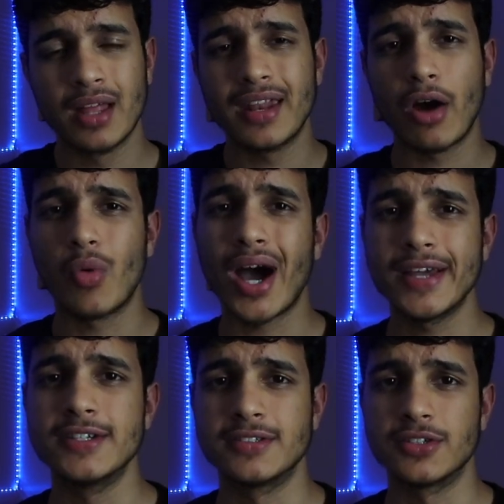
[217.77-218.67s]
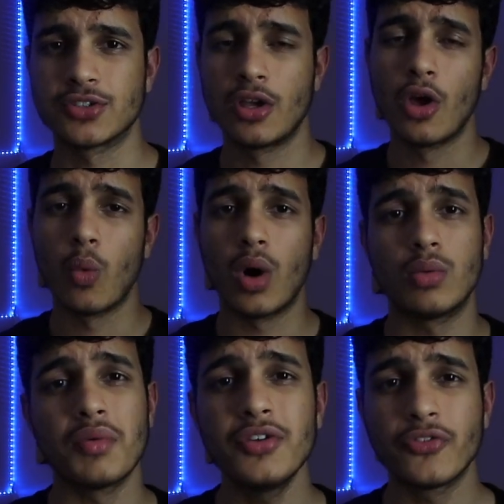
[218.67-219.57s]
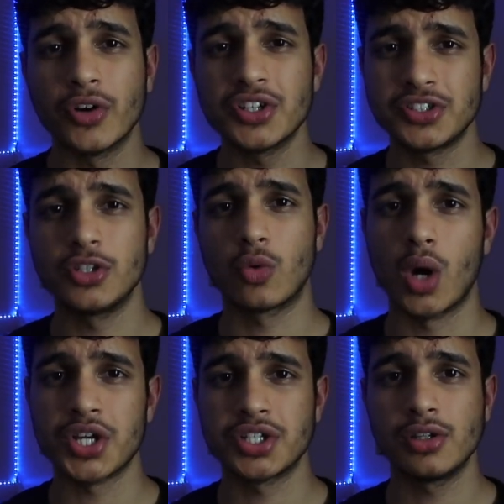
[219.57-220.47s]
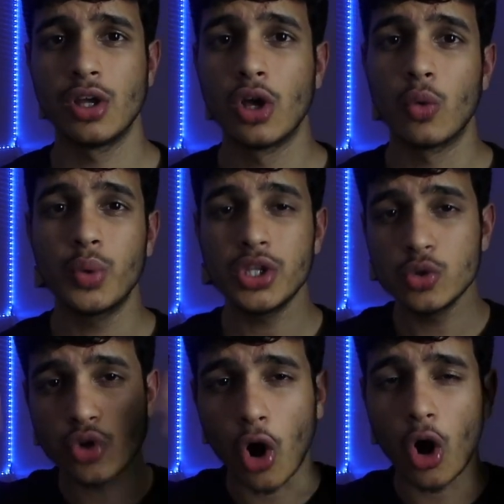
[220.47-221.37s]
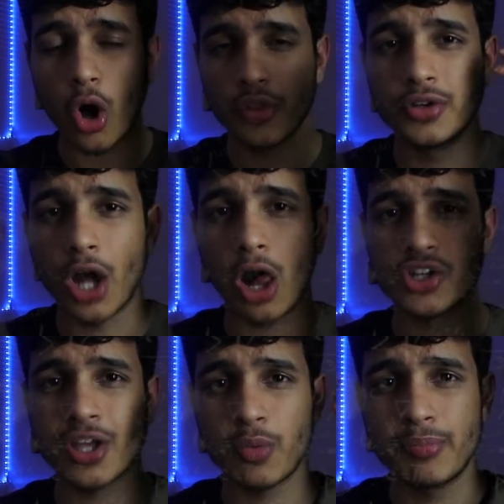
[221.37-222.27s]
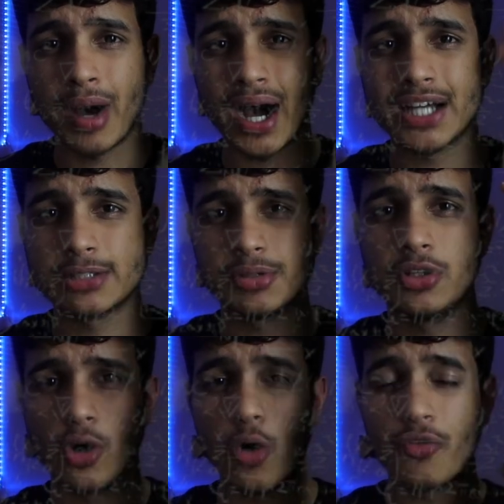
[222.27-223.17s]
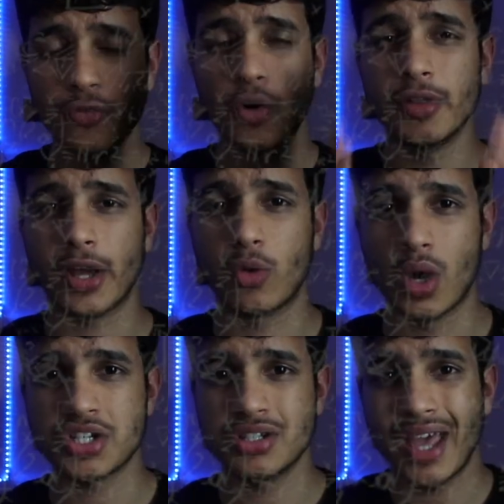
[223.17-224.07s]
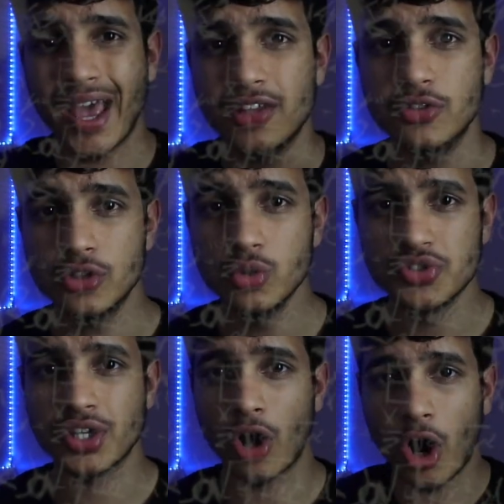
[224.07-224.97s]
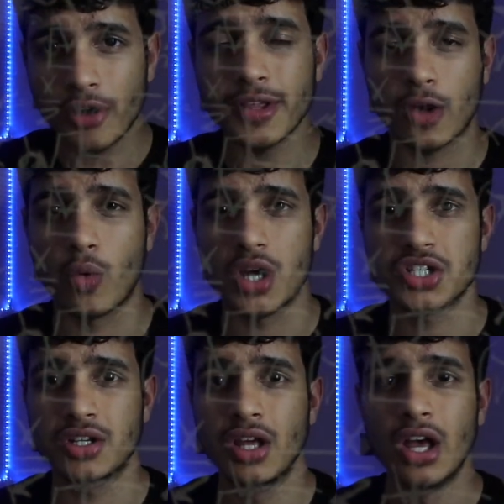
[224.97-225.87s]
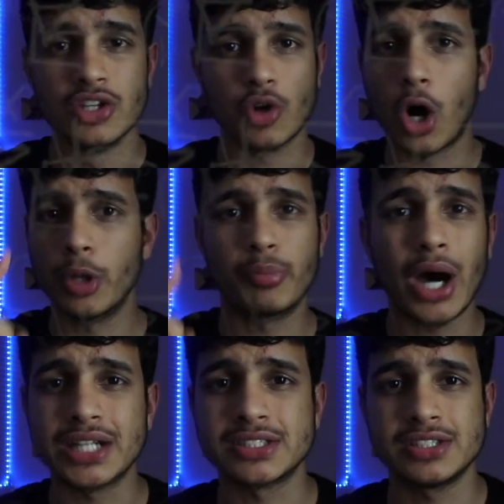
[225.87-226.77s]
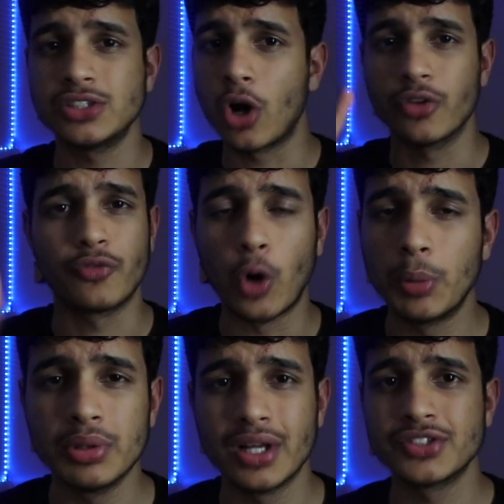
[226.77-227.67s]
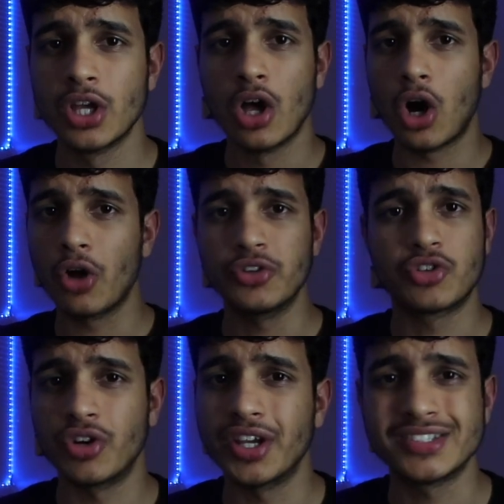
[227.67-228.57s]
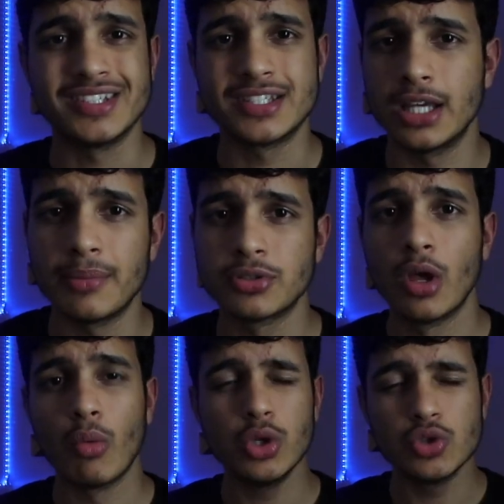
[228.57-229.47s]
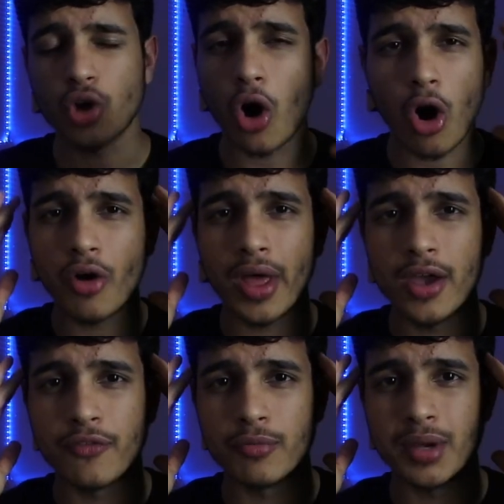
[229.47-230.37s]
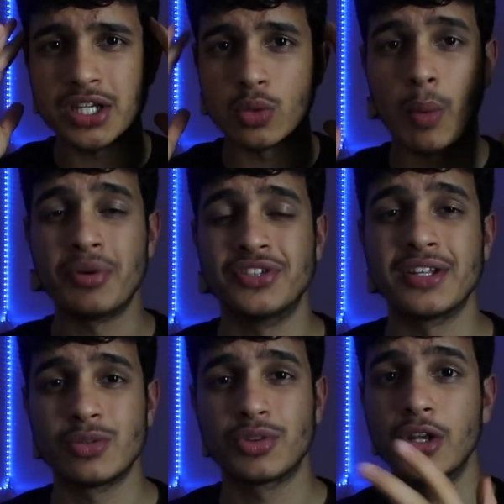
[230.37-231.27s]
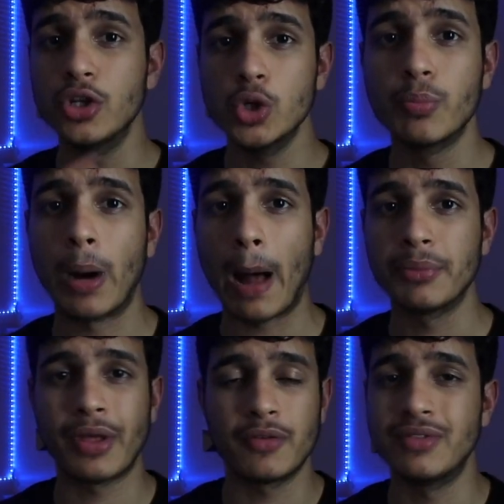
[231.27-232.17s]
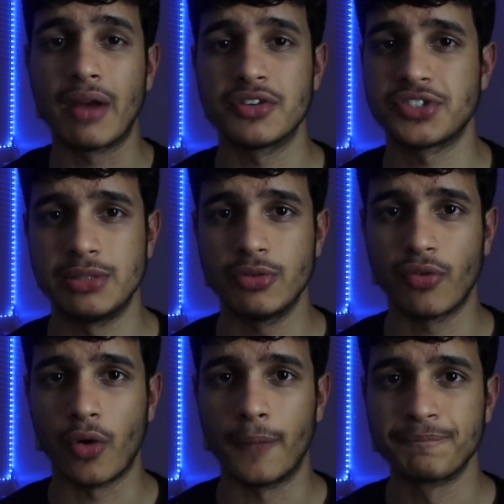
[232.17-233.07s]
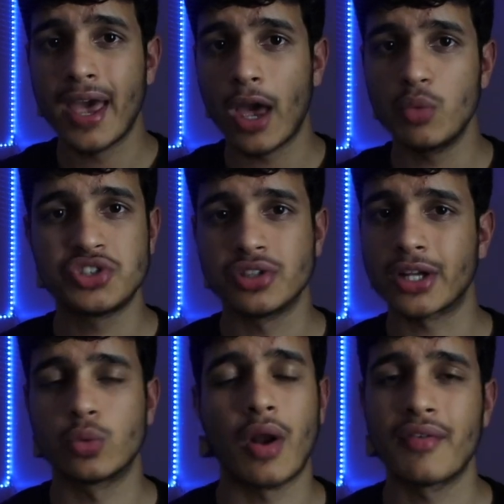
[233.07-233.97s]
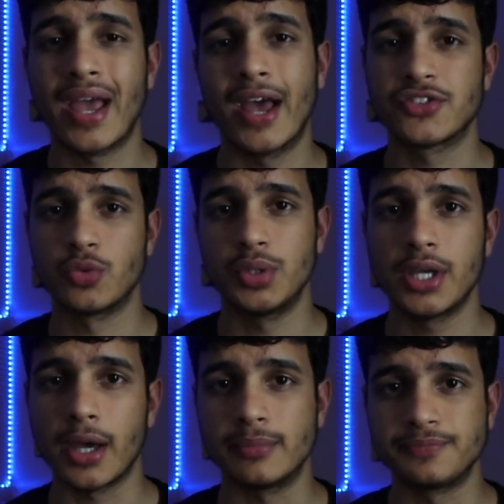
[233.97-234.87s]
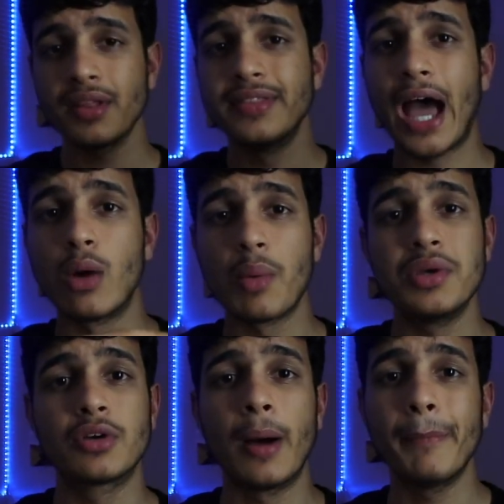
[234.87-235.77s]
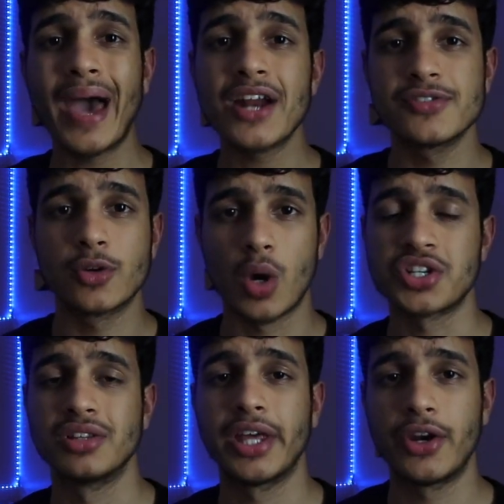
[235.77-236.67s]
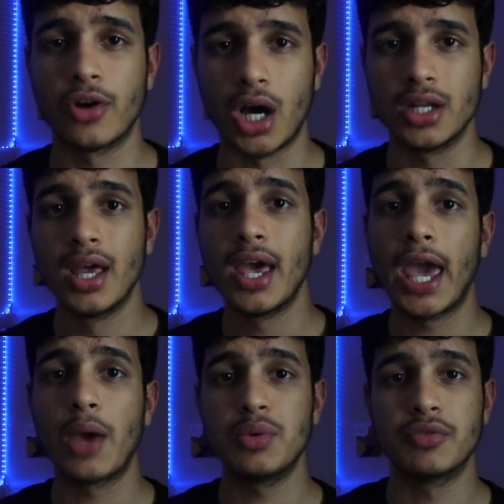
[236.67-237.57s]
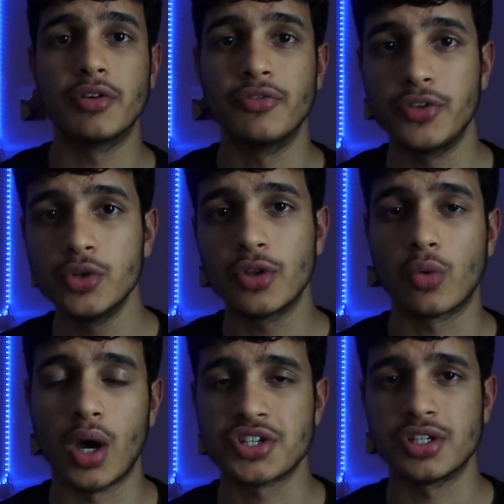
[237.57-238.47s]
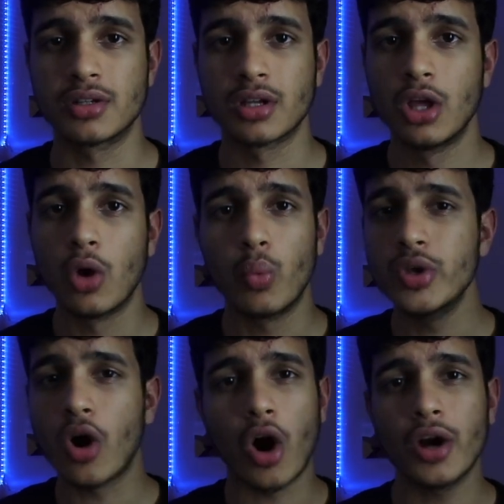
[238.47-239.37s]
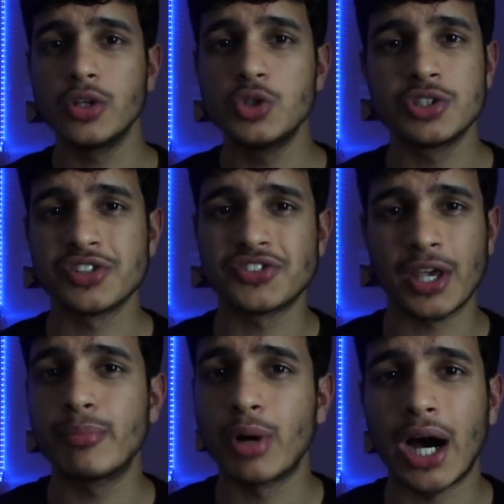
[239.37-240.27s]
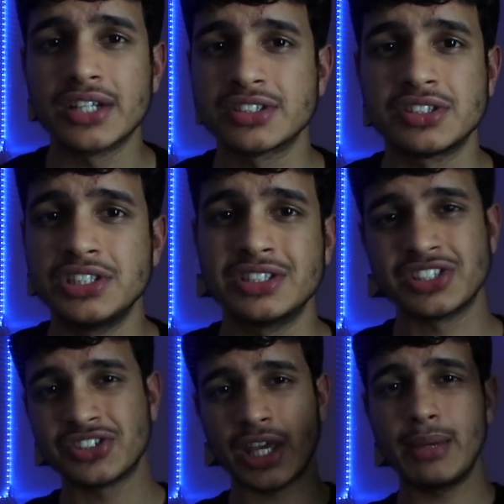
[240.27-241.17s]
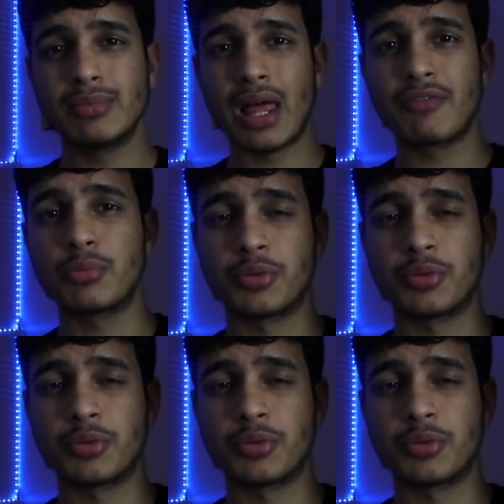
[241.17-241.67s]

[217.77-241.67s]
Now, why is this? Well, when we first see a question, we use all the knowledge that we possibly know for that question and use it on that question. So all the processes, all the formulas, all the tricks and tips, we use all that information when presented with a new problem that we've never seen before. And we select whatever answer we get. Now, when we come back to the question later on and we review the question, we aren't using the same processes, the same level of